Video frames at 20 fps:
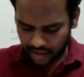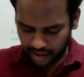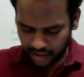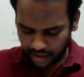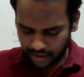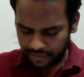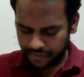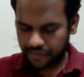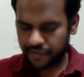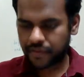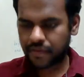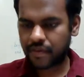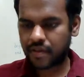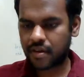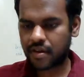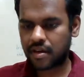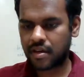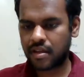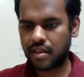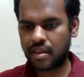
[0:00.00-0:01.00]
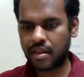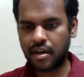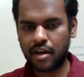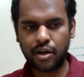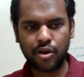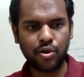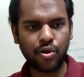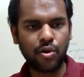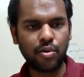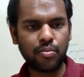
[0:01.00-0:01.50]
If there
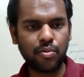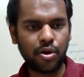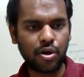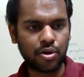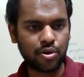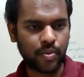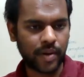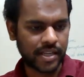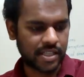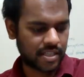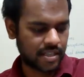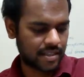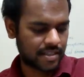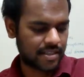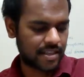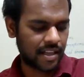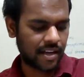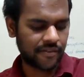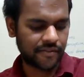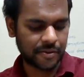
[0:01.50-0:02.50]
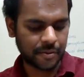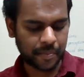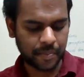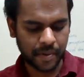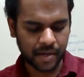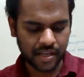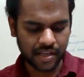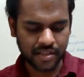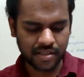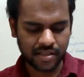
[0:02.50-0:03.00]
are no more questions left,
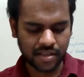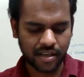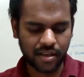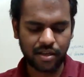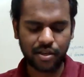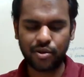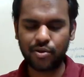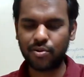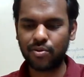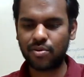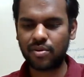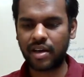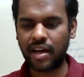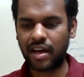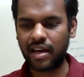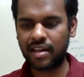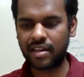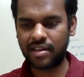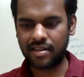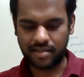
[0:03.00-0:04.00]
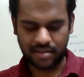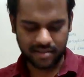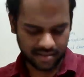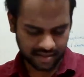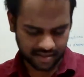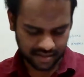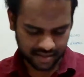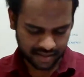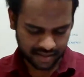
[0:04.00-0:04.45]
please you can